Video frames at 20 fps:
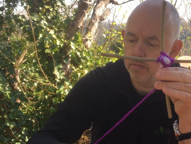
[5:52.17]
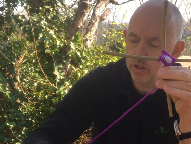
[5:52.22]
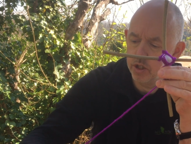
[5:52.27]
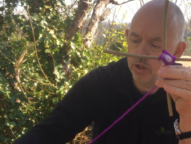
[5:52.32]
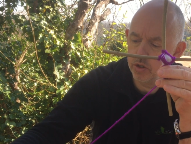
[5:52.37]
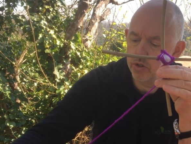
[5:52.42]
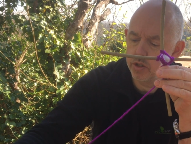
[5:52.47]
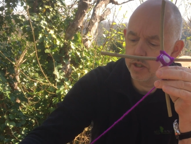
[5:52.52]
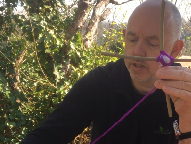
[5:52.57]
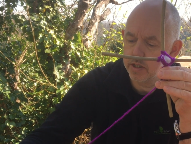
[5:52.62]

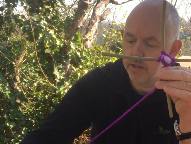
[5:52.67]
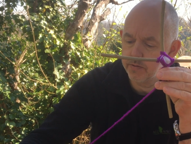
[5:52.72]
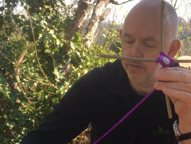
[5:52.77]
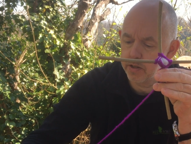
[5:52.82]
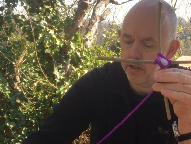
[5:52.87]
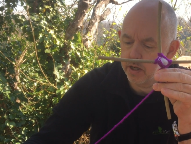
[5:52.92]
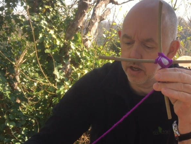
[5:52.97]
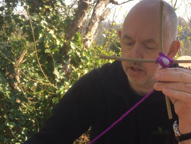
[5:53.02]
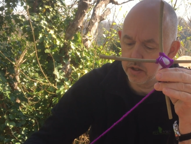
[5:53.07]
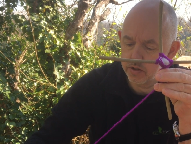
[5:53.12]
choosing
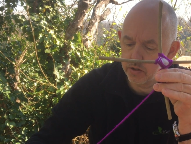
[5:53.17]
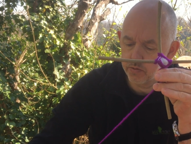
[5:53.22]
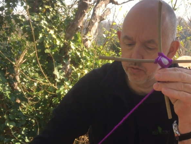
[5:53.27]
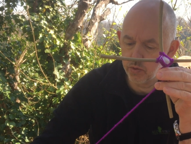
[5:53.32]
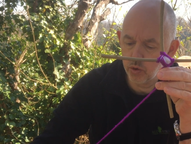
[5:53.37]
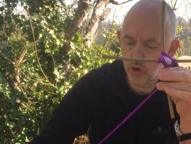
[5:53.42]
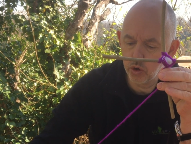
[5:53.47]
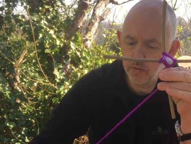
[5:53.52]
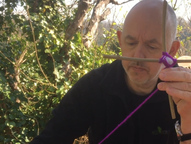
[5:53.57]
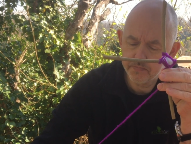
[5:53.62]
different colours of
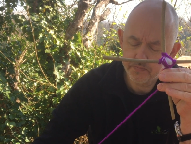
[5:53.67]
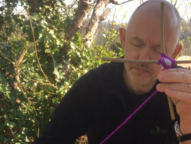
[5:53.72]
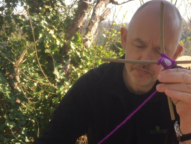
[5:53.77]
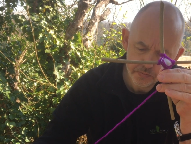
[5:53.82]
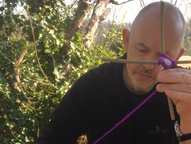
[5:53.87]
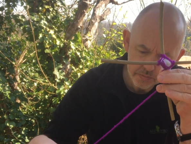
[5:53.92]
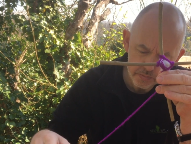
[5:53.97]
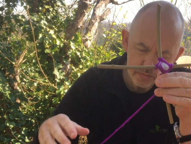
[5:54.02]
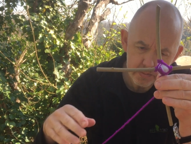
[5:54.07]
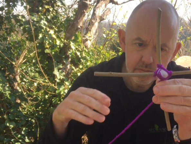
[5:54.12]
wool.
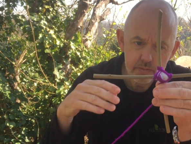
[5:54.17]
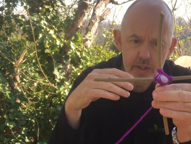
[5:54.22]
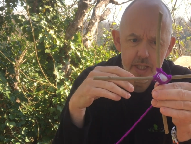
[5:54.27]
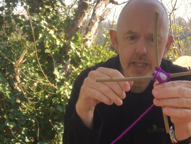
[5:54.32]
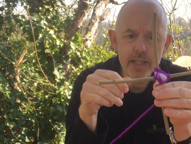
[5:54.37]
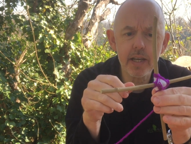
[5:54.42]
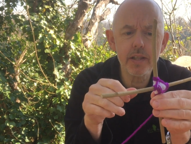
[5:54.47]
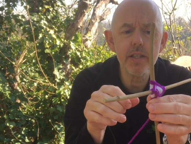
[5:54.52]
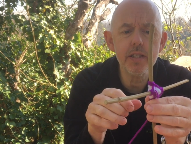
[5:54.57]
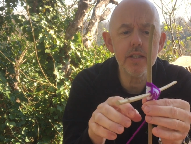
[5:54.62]

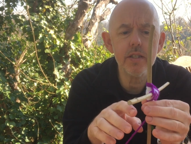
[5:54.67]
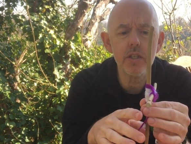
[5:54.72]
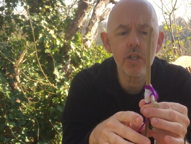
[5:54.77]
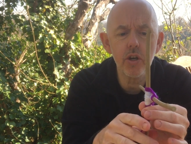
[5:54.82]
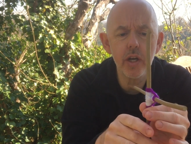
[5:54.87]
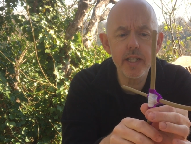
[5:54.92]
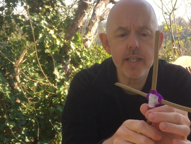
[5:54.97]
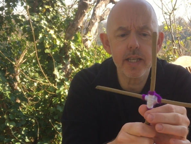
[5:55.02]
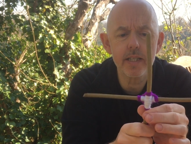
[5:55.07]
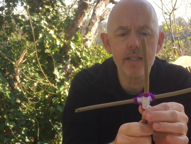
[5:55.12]
Now this is a
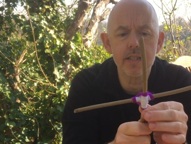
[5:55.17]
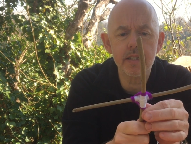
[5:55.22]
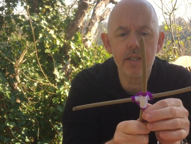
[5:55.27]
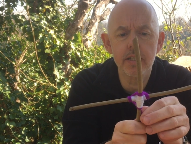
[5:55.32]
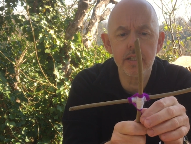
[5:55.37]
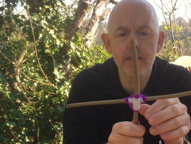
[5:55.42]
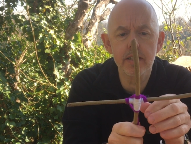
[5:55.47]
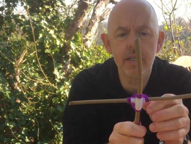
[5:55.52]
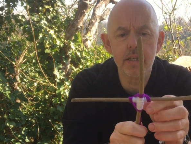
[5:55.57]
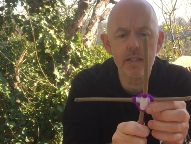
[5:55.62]
great
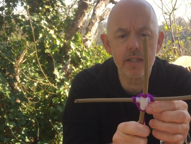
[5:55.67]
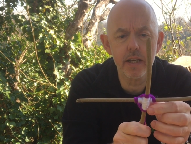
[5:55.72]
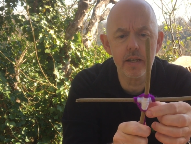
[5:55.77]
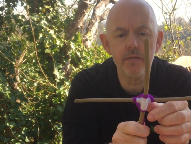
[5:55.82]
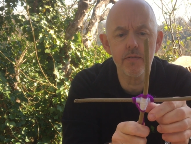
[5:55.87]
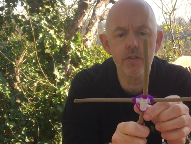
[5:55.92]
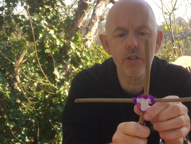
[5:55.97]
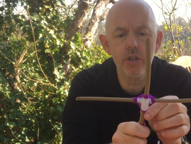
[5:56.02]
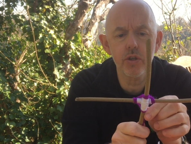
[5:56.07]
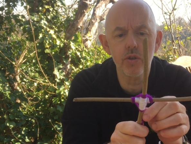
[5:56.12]
exercise, as I say,
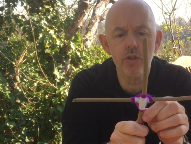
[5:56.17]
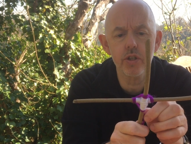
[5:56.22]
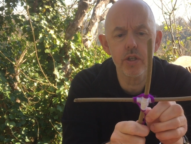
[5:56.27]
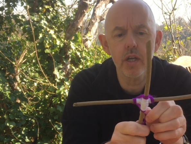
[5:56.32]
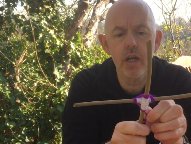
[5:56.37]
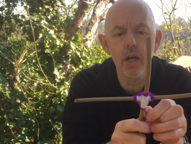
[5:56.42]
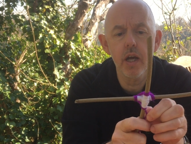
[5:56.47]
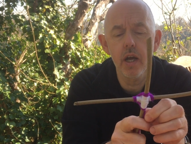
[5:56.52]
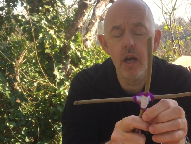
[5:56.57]
for children.